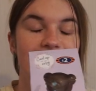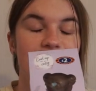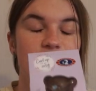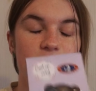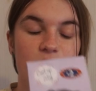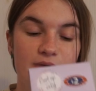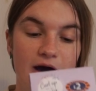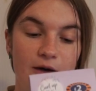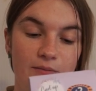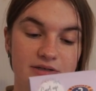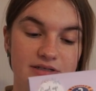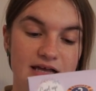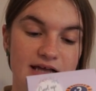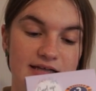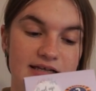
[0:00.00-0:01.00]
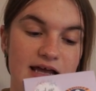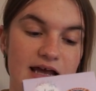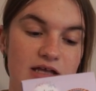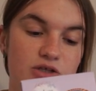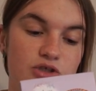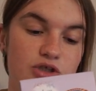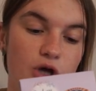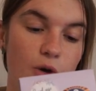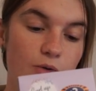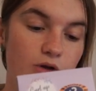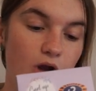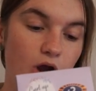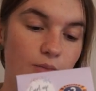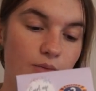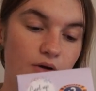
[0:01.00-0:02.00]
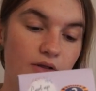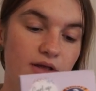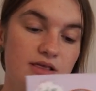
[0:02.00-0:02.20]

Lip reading: £2 was this. It is so adorable.